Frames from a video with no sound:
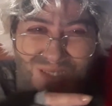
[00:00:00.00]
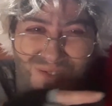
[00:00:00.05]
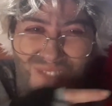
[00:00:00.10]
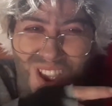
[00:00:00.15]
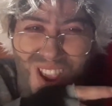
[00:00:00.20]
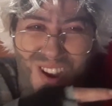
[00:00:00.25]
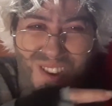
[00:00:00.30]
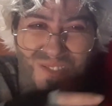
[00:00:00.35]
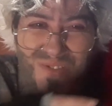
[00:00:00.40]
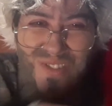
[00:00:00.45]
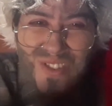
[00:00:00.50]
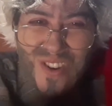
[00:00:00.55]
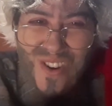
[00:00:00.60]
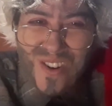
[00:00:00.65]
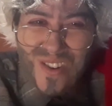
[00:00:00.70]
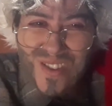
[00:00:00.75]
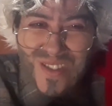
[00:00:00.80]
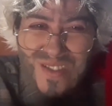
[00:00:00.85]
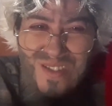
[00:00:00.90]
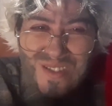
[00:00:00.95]
train of
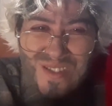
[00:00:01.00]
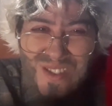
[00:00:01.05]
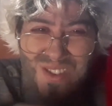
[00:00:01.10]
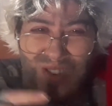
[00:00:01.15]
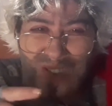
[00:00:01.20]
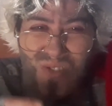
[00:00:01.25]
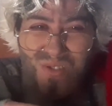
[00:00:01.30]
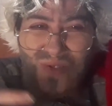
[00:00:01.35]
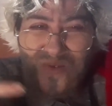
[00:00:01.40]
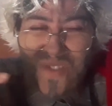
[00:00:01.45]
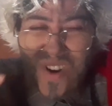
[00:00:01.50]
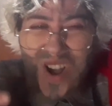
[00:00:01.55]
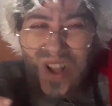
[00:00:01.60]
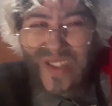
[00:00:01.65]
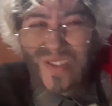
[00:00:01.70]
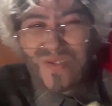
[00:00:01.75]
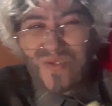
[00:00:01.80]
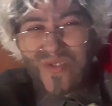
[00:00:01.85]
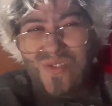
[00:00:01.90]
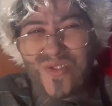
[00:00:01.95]
thought. You
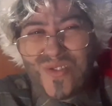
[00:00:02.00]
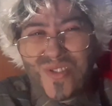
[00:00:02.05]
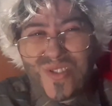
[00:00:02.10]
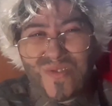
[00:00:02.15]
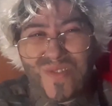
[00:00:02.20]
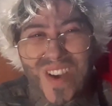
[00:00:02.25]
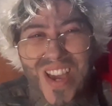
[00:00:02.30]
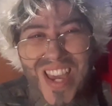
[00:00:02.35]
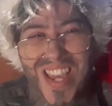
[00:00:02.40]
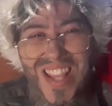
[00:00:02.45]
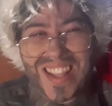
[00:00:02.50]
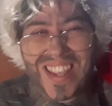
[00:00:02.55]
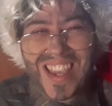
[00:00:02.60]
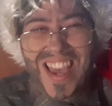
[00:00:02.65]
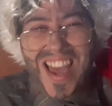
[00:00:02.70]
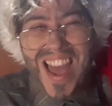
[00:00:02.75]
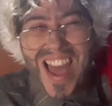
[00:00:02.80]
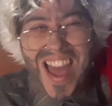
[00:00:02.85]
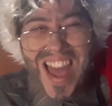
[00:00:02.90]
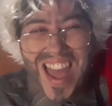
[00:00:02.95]
want to lose weight.
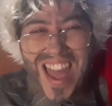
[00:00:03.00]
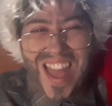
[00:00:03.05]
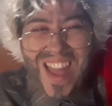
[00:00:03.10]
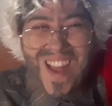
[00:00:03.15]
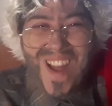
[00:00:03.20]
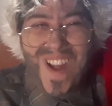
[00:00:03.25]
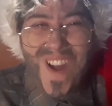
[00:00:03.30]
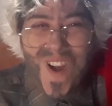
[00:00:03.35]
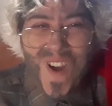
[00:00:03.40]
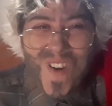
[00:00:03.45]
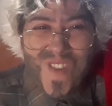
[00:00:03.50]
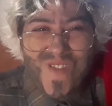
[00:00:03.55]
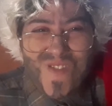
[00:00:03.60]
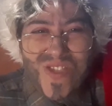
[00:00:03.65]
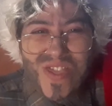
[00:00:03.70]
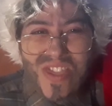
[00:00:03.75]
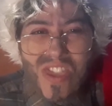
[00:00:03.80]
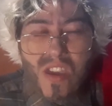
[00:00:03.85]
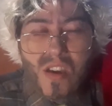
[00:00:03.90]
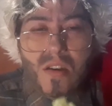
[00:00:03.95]

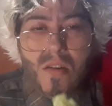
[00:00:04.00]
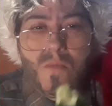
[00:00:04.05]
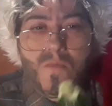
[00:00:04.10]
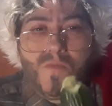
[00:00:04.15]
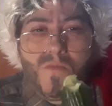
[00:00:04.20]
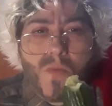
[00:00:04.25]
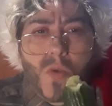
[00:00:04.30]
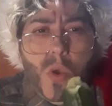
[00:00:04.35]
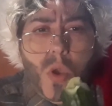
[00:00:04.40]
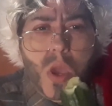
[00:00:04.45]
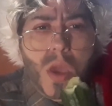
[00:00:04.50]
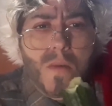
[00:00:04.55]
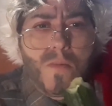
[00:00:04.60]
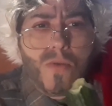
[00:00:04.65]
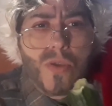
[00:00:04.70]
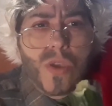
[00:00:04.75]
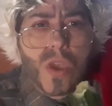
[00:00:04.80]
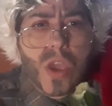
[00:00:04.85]
No, yes.